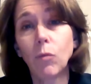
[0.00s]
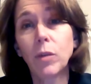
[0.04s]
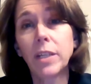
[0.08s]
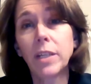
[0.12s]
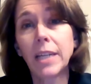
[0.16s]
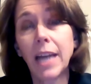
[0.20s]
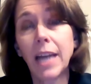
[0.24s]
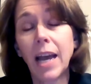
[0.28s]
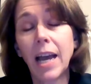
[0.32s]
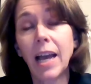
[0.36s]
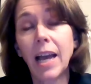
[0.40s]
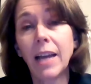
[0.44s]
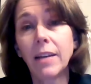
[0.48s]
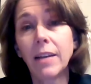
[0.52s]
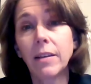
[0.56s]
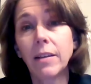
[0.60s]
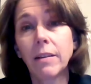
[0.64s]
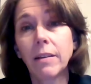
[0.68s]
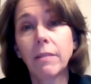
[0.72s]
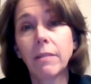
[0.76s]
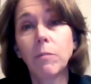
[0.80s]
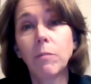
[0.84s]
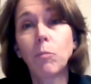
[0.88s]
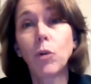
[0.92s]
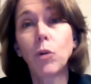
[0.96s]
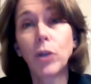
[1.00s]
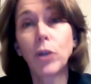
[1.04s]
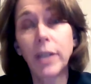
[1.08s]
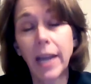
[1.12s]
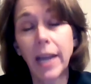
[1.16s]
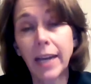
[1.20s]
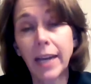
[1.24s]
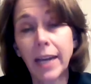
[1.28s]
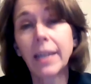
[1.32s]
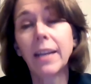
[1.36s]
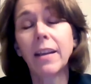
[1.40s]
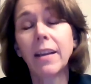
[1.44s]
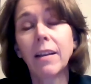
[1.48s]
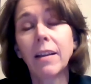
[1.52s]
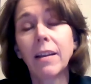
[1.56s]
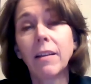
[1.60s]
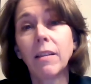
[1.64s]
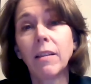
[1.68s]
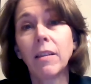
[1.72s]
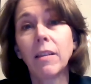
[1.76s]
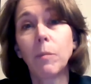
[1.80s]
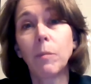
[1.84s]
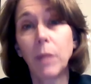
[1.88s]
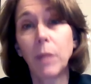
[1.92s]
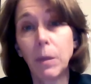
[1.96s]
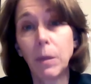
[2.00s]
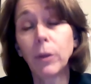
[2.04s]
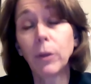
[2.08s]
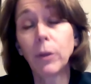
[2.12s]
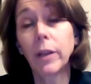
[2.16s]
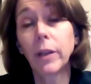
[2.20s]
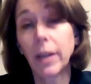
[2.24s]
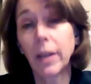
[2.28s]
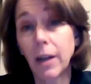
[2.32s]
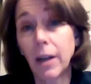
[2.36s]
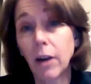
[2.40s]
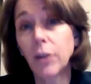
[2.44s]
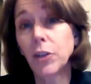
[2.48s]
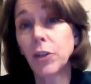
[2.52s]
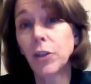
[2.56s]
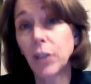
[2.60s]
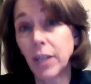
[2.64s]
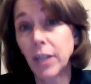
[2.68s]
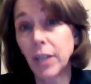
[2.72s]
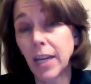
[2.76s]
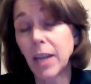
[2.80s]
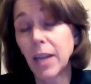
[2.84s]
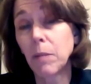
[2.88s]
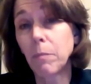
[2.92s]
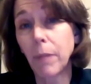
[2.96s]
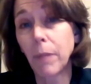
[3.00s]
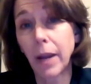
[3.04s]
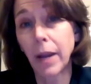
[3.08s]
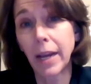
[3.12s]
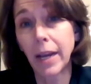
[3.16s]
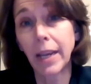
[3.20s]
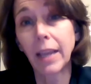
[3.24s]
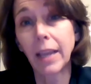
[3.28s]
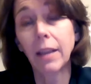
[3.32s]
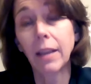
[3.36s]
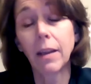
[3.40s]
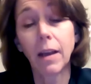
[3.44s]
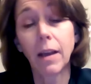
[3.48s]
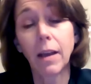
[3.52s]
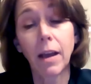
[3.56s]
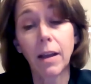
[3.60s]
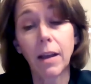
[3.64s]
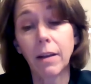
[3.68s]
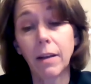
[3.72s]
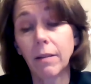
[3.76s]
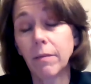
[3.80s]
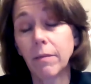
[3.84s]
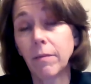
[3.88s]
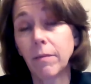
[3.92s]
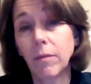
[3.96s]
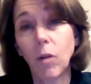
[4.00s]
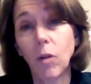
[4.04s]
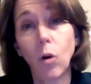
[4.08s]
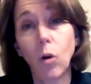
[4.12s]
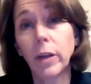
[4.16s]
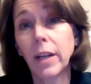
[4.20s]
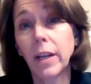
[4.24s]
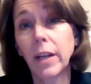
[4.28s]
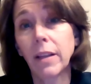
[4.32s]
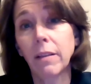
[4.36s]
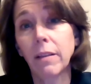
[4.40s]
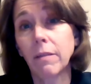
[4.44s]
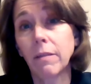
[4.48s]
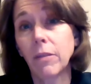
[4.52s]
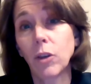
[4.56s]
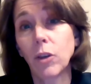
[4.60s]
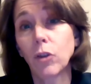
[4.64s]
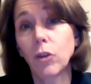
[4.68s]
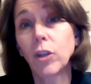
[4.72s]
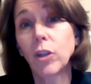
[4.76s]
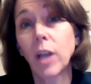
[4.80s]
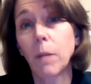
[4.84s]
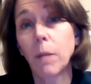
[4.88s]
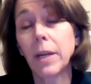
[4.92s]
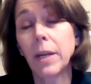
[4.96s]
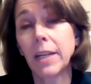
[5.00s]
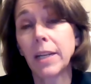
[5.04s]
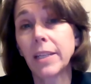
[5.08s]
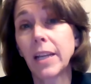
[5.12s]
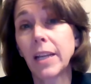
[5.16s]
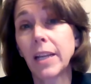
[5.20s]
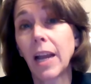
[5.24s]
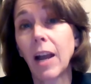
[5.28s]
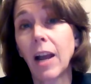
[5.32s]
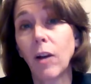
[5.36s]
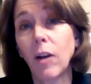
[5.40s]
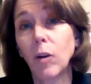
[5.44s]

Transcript: was not protecting the people in our state by holding those companies